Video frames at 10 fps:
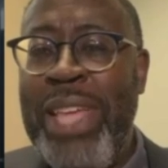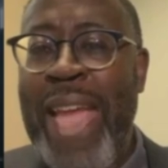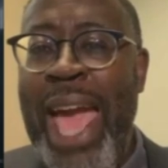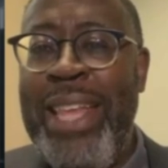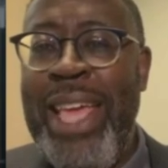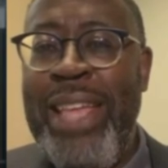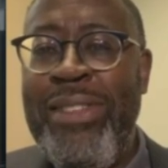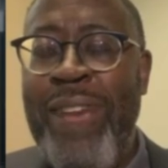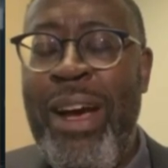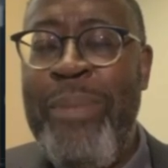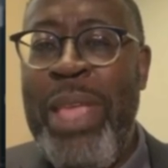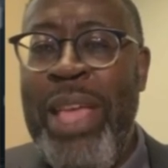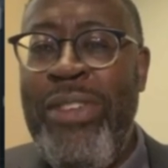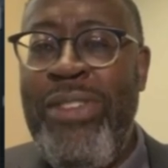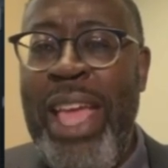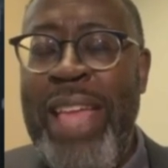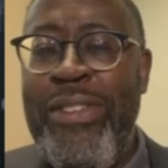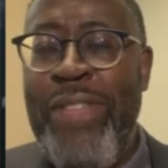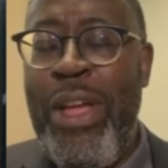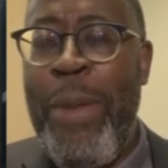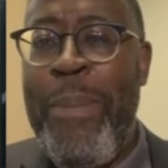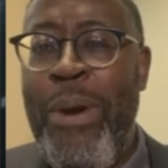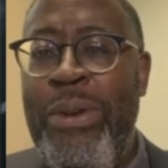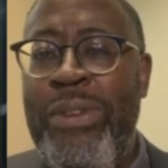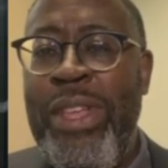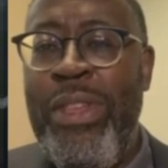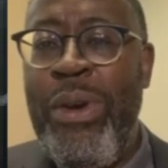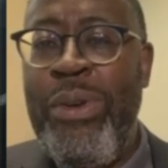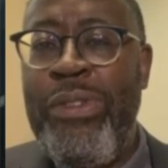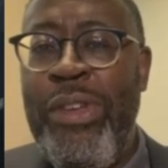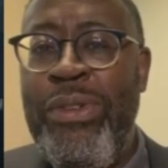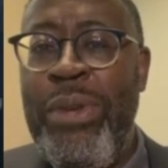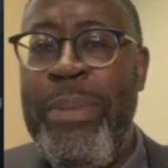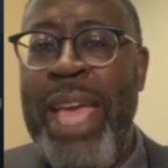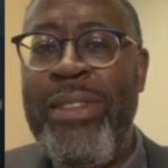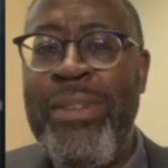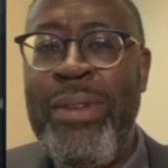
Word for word: the candidates um, change their approach in those uh, two debates.